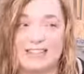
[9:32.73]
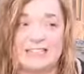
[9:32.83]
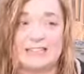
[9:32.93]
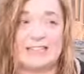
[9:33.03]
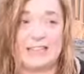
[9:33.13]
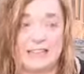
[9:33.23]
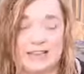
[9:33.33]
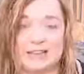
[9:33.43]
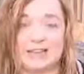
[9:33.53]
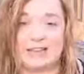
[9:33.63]

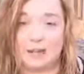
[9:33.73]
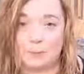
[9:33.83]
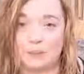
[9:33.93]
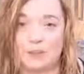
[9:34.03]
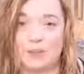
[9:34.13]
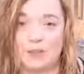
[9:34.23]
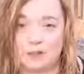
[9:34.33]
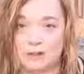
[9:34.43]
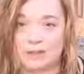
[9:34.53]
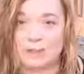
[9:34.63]
singing at the top of their lungs,